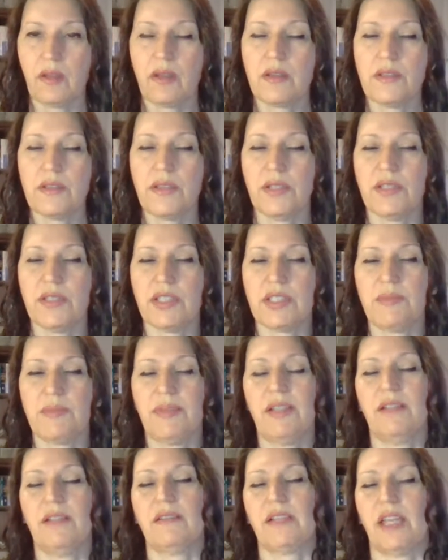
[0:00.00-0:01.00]
So just
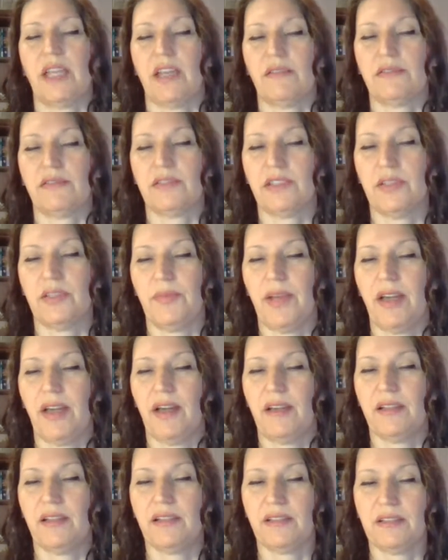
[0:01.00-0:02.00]
be a little careful
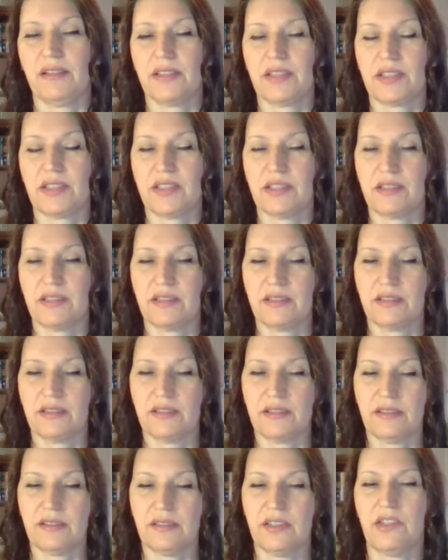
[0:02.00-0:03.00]
about
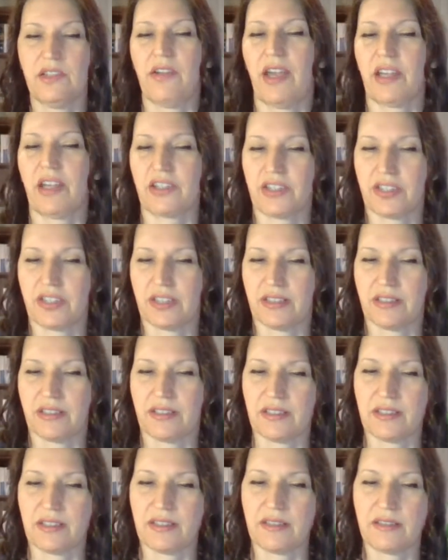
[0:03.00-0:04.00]
your
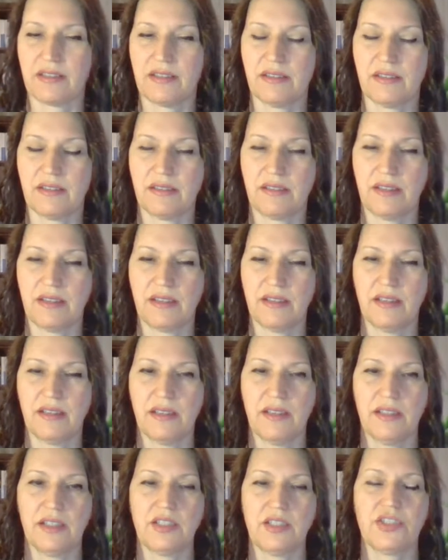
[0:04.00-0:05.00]
actions.
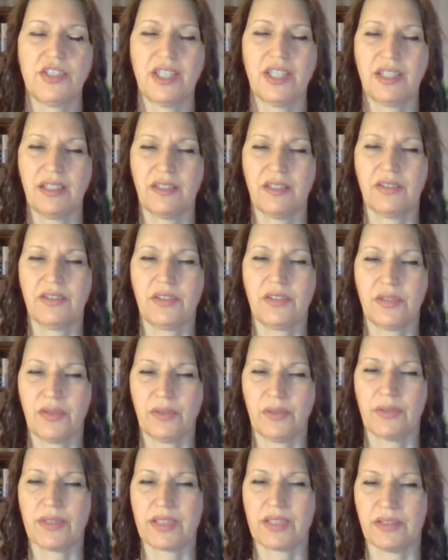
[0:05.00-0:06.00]
Check in on your
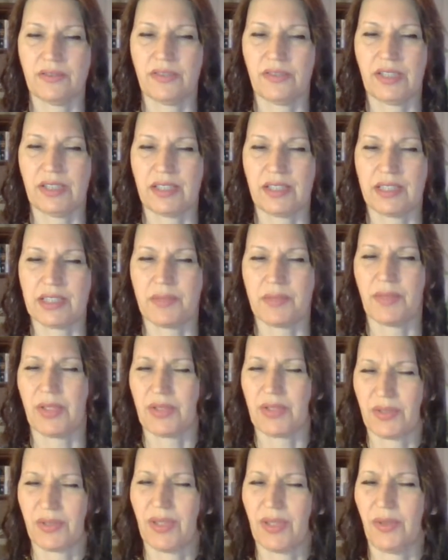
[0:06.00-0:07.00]
thoughts and feelings and
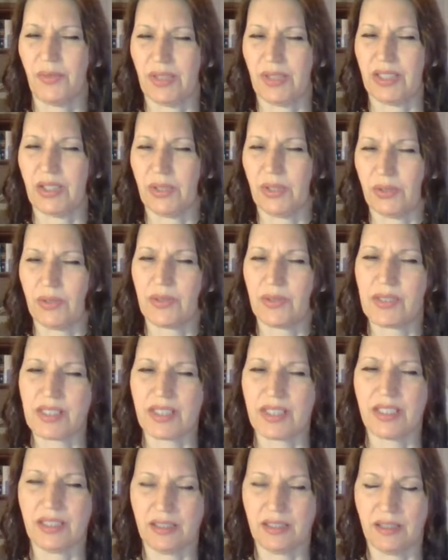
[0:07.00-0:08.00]
make sure they're really yours
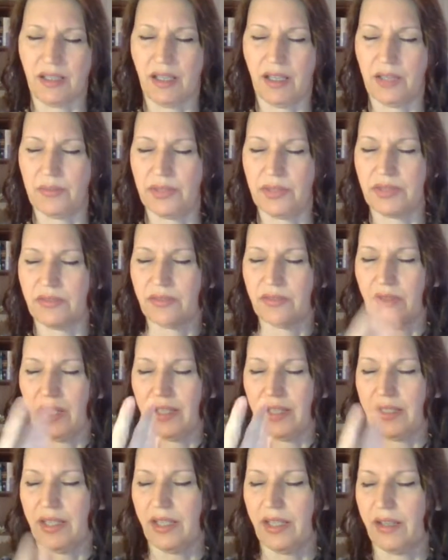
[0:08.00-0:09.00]
and in alignment
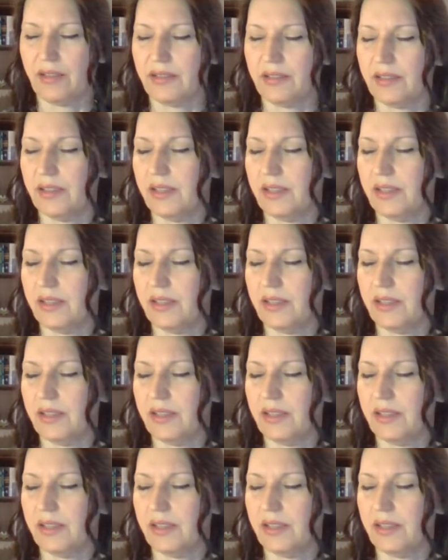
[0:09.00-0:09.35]
right now.